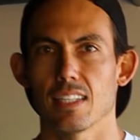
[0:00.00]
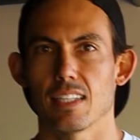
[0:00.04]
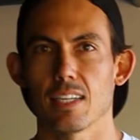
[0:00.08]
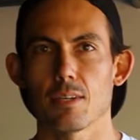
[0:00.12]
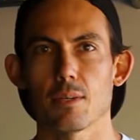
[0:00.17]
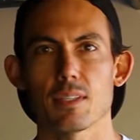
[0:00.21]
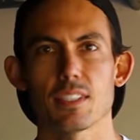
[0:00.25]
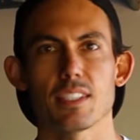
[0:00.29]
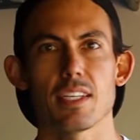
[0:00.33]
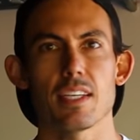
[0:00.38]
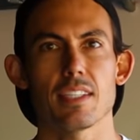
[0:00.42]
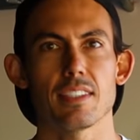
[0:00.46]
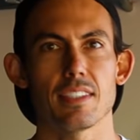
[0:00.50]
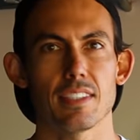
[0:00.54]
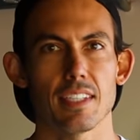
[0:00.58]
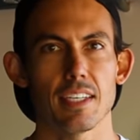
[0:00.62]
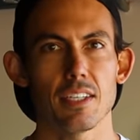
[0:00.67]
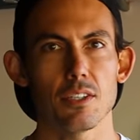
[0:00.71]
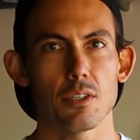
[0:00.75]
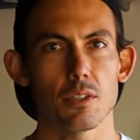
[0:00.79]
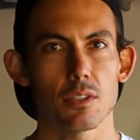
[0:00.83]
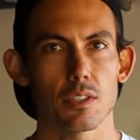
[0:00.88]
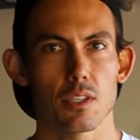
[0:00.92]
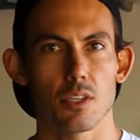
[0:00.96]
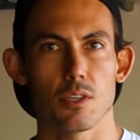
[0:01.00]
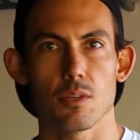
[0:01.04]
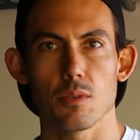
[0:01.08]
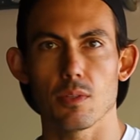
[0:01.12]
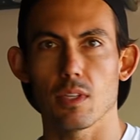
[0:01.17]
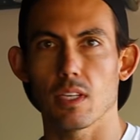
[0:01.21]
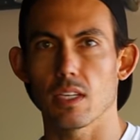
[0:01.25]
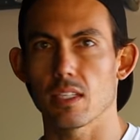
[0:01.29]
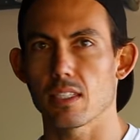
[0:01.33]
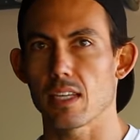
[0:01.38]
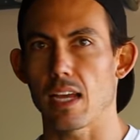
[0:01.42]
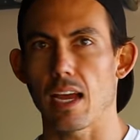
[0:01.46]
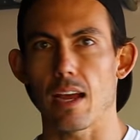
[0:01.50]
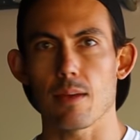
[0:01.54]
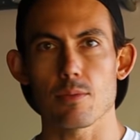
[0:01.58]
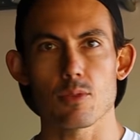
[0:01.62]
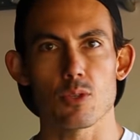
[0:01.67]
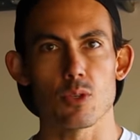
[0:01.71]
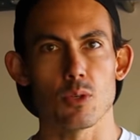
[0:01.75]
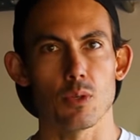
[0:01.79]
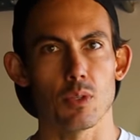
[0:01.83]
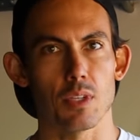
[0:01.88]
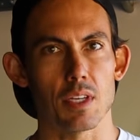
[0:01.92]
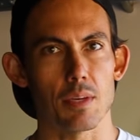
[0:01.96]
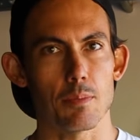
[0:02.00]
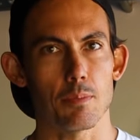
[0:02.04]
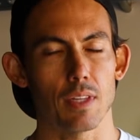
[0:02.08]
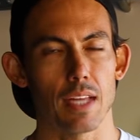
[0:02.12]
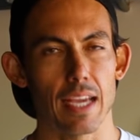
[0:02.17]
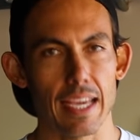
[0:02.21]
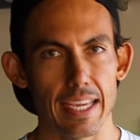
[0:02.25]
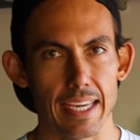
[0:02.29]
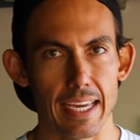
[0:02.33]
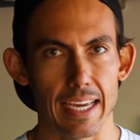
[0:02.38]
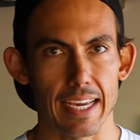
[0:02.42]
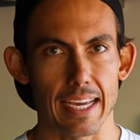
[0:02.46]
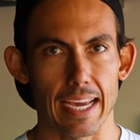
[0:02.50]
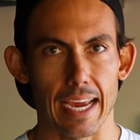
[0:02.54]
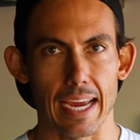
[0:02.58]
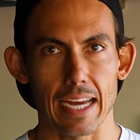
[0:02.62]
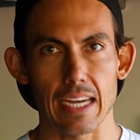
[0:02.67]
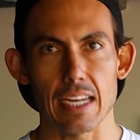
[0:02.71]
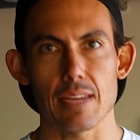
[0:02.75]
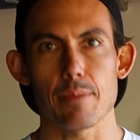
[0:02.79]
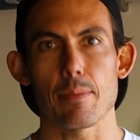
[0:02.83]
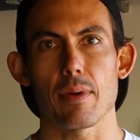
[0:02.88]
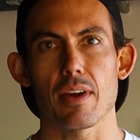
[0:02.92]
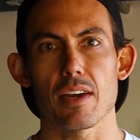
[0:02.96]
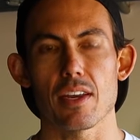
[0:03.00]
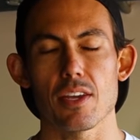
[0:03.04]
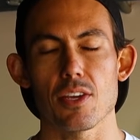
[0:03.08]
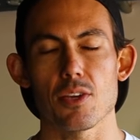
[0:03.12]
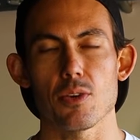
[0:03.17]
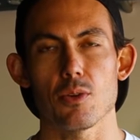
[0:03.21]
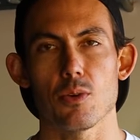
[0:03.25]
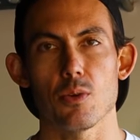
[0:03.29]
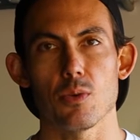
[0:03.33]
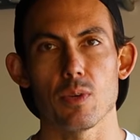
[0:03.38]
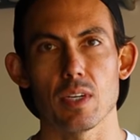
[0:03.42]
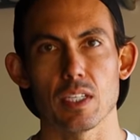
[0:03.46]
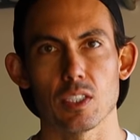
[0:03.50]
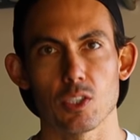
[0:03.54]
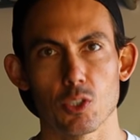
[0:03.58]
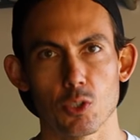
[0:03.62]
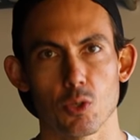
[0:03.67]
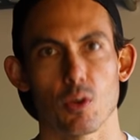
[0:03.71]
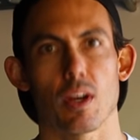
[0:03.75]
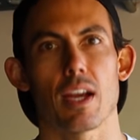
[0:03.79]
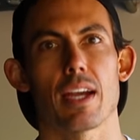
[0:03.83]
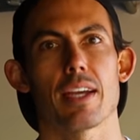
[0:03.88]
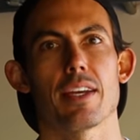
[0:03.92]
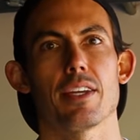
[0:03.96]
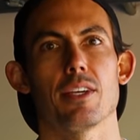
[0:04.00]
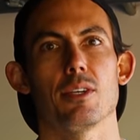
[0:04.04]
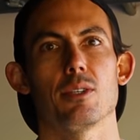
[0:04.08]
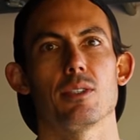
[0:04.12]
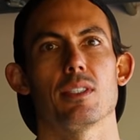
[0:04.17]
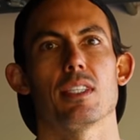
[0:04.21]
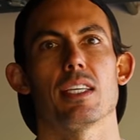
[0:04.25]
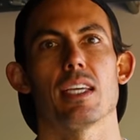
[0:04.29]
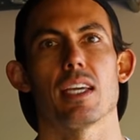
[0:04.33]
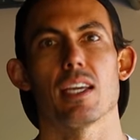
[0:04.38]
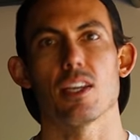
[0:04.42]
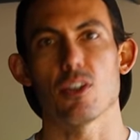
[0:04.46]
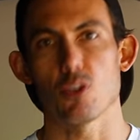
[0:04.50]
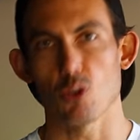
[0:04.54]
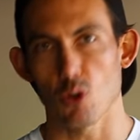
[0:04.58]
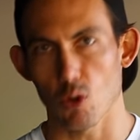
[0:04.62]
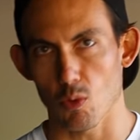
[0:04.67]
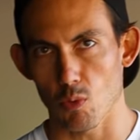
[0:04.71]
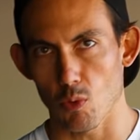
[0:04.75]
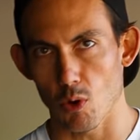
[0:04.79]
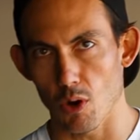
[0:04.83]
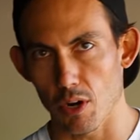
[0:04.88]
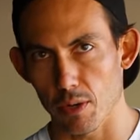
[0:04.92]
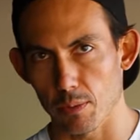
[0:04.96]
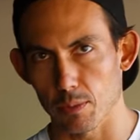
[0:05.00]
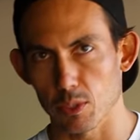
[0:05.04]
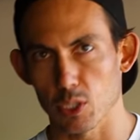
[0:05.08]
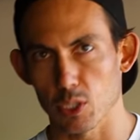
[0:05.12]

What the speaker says: There is a single queue that is absolutely plaguing anybody who is trying to use the indoor rowing